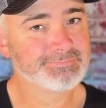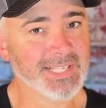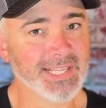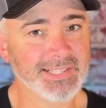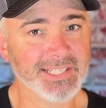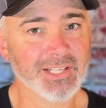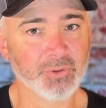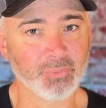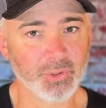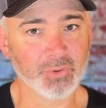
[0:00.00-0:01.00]
kind of the end of
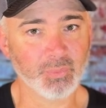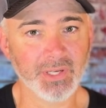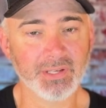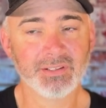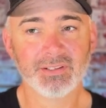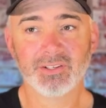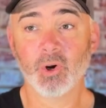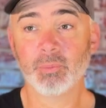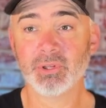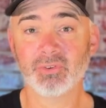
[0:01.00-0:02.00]
the roadway.
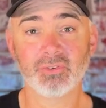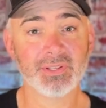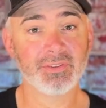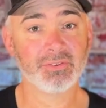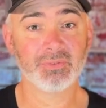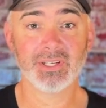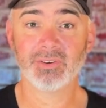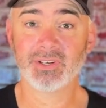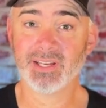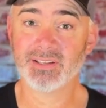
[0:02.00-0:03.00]
Hope you enjoyed this
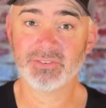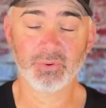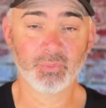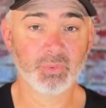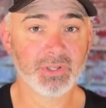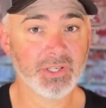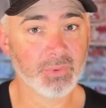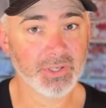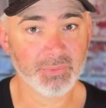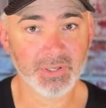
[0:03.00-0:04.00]
video guys. It's a really
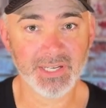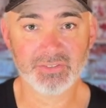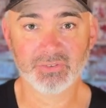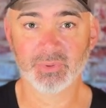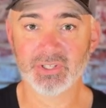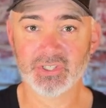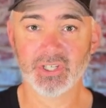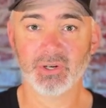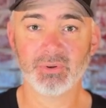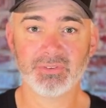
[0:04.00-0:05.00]
quick one. I just wanted to
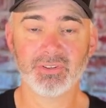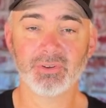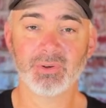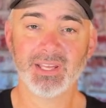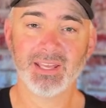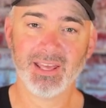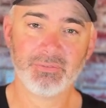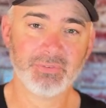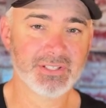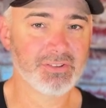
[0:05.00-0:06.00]
share with you how to
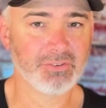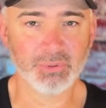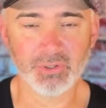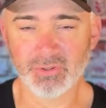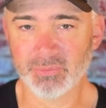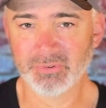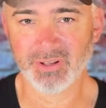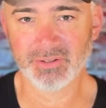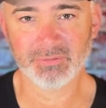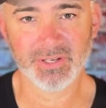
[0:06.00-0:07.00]
fix those boot loops
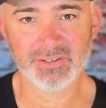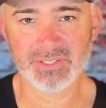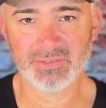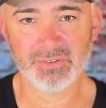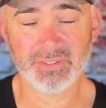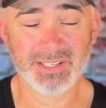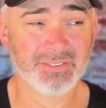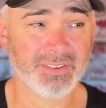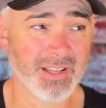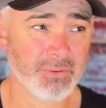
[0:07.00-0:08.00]
on the Fire TV stick.
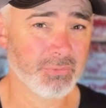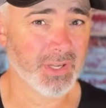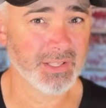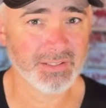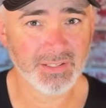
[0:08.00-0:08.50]
It's not fun.